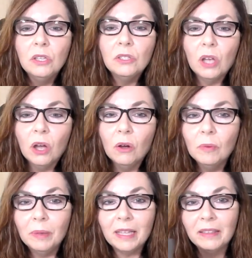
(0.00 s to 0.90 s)

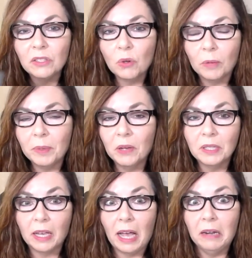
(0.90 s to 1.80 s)
So, but then the
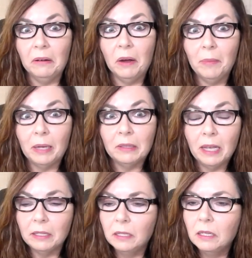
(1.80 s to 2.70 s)
Scorpio's like, I don't know about
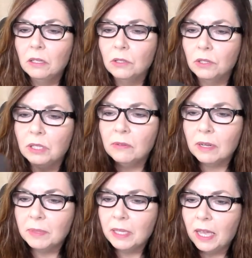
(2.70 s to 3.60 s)
that. So you see what
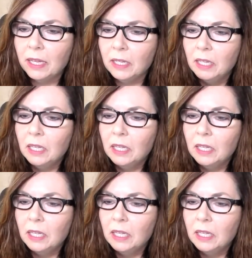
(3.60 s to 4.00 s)
I'm saying?